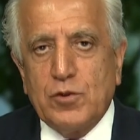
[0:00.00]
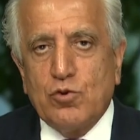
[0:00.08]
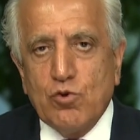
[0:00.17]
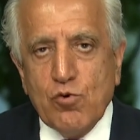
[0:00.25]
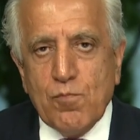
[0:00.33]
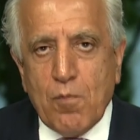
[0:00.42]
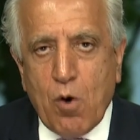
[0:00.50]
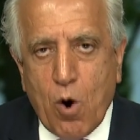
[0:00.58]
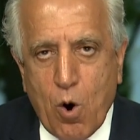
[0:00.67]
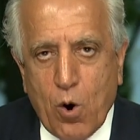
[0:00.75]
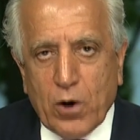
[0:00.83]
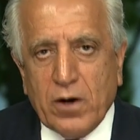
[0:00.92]
do
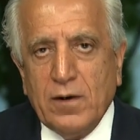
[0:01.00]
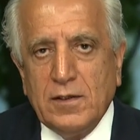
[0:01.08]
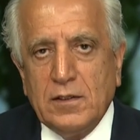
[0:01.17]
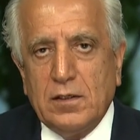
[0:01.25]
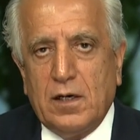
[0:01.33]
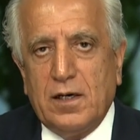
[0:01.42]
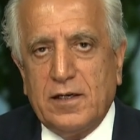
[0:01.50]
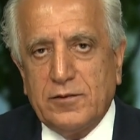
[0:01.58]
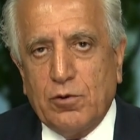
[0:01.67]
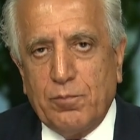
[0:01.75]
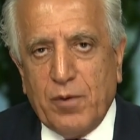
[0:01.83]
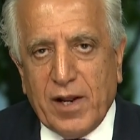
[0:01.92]
more
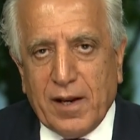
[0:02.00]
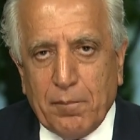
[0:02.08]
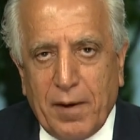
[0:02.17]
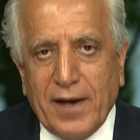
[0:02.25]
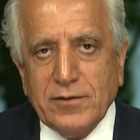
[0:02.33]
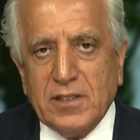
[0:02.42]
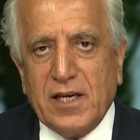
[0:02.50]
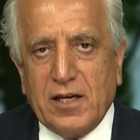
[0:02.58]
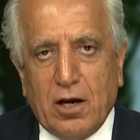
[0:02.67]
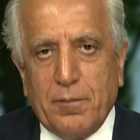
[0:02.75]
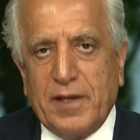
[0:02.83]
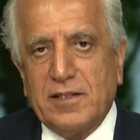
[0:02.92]
to bring about
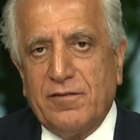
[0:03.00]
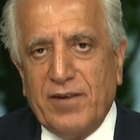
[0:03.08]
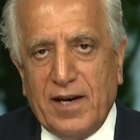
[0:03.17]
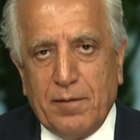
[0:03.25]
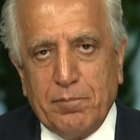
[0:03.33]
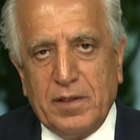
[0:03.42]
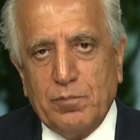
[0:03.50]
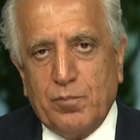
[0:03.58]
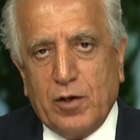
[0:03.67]
economic development,